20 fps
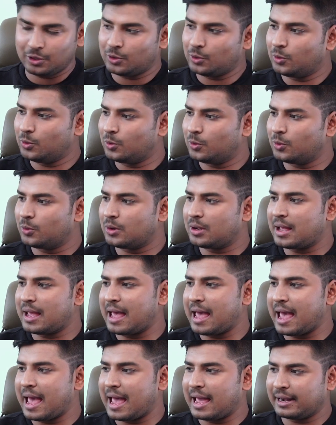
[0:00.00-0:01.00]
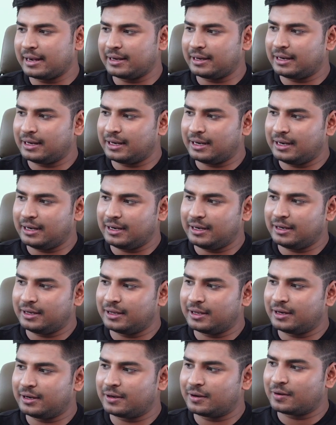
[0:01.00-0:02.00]
to an
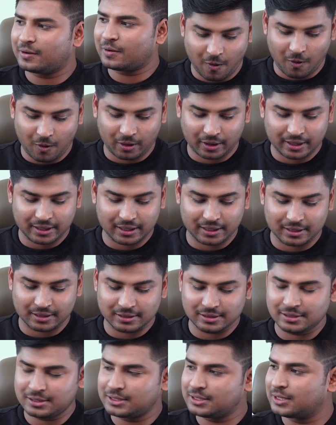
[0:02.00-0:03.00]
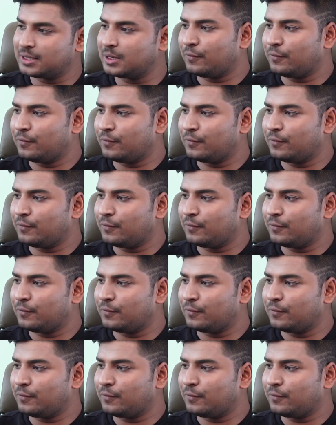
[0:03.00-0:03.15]
Indian audience